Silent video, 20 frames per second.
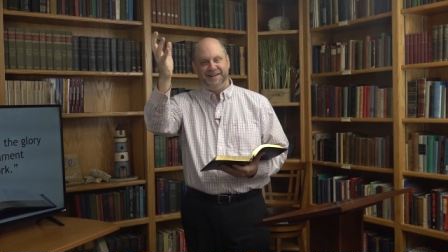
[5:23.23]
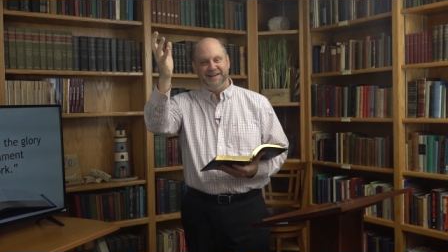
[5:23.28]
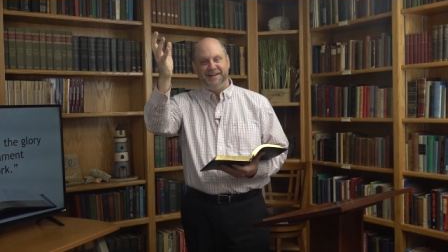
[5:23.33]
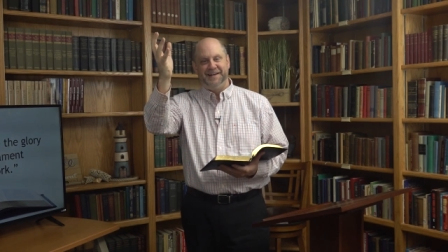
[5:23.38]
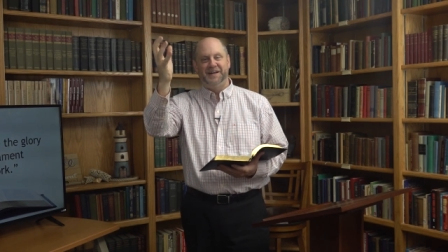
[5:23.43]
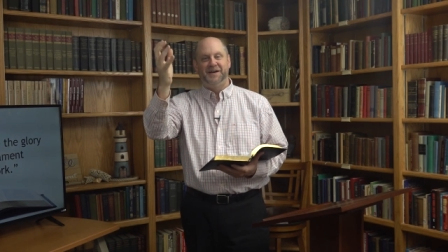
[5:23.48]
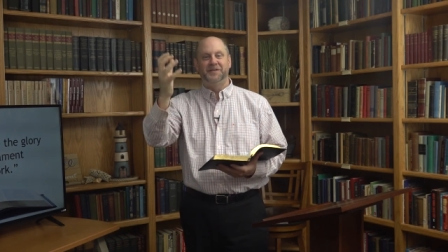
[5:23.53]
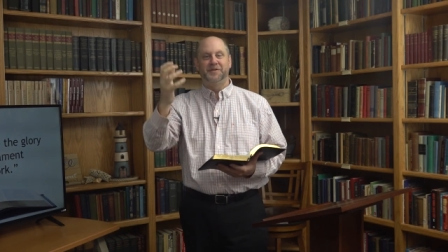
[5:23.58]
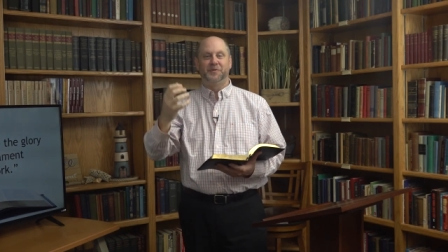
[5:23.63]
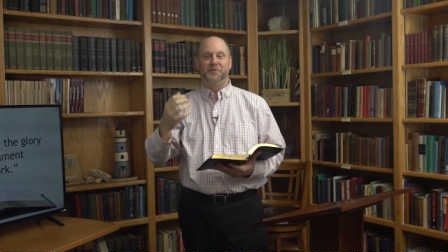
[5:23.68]

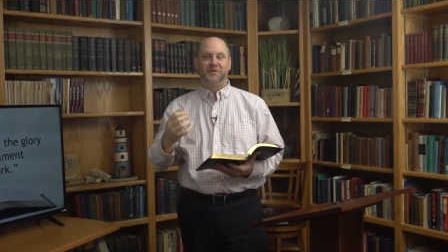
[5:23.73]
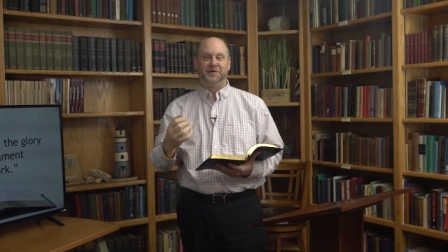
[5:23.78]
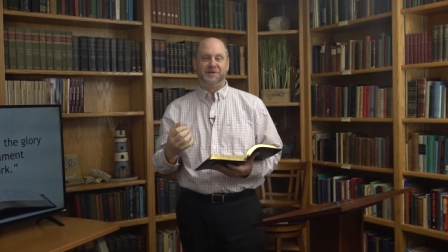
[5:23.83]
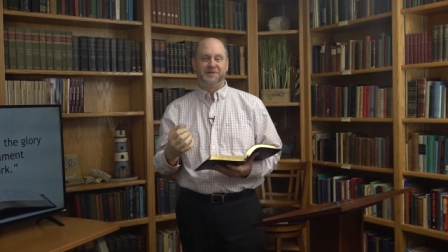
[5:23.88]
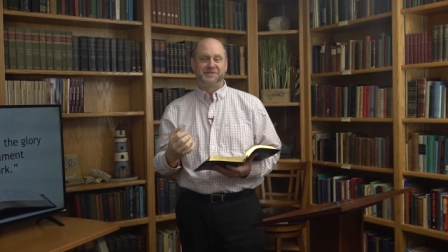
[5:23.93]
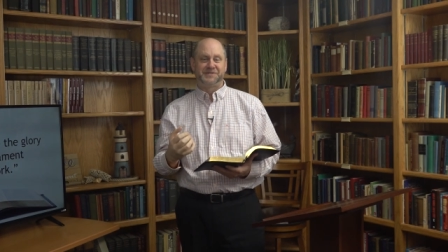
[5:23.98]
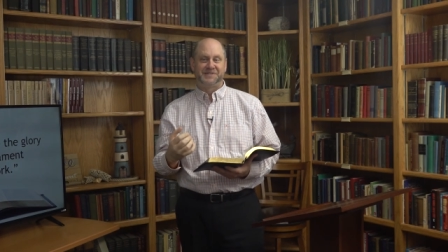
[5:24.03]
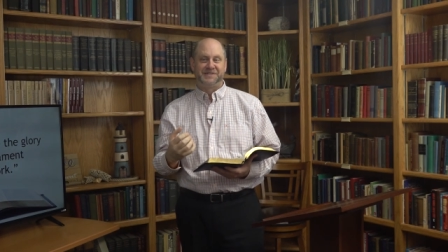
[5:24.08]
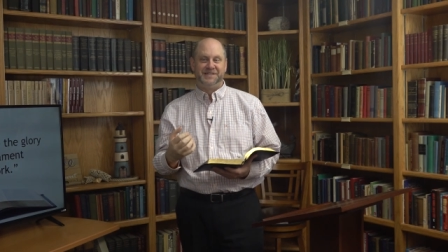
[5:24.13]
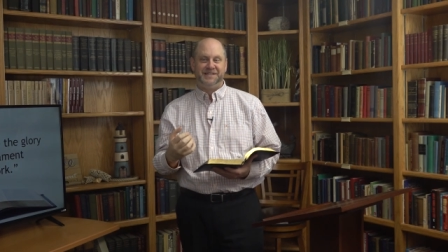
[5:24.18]
In other
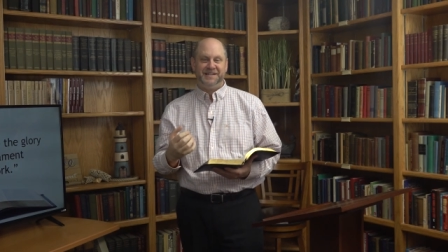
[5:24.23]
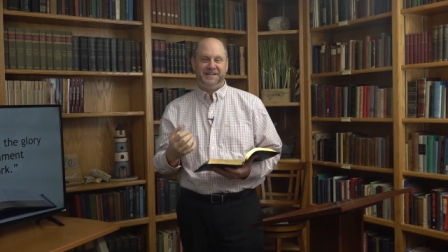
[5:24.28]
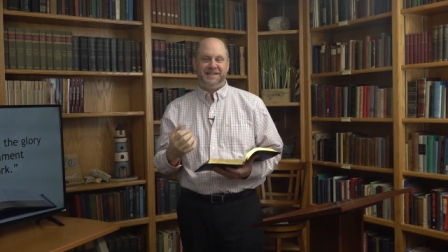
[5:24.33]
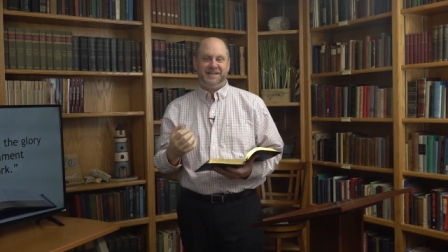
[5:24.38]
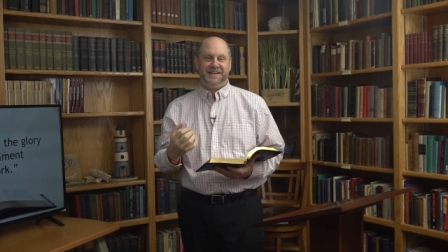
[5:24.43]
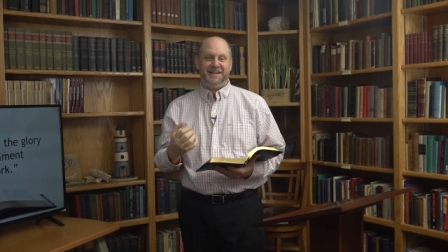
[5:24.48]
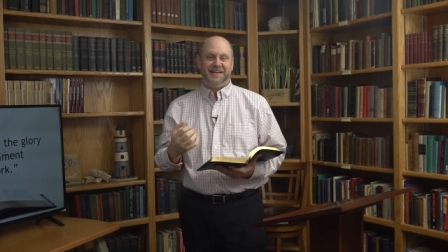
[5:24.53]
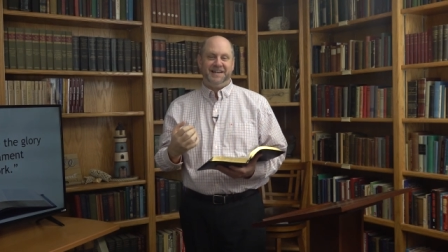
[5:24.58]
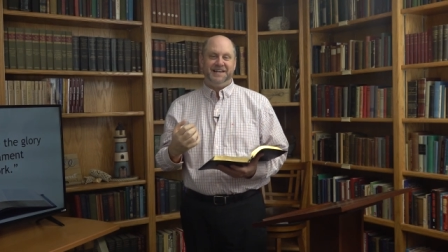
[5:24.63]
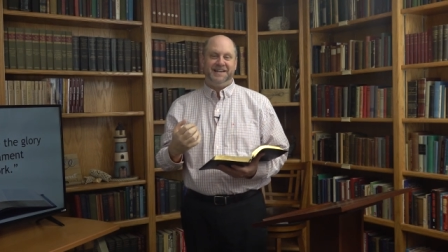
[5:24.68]
words,
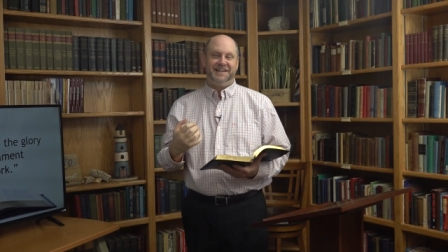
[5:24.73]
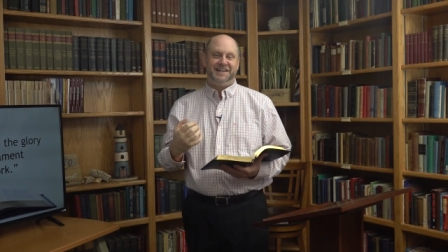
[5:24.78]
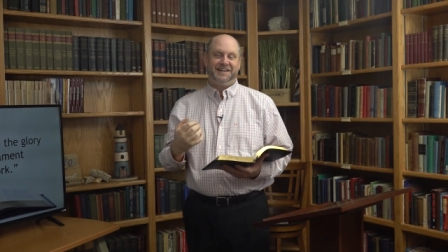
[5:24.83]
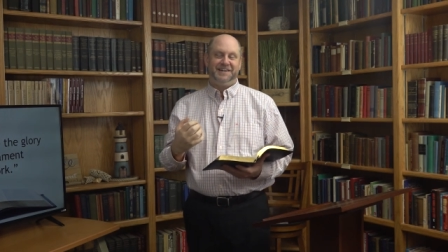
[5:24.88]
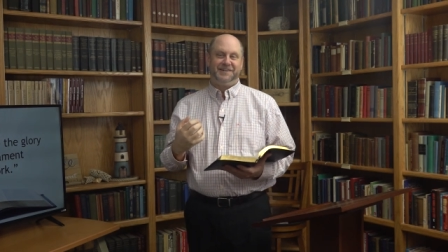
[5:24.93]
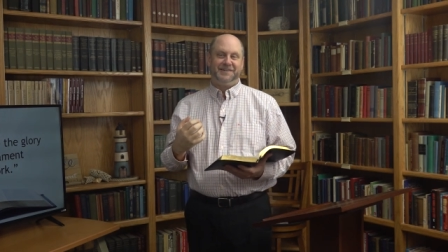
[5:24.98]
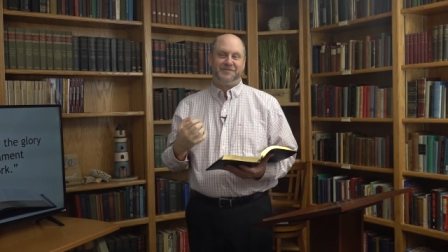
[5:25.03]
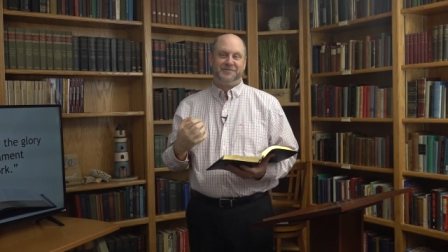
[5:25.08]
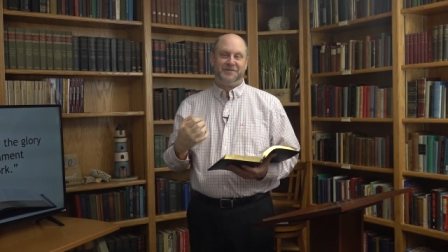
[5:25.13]
it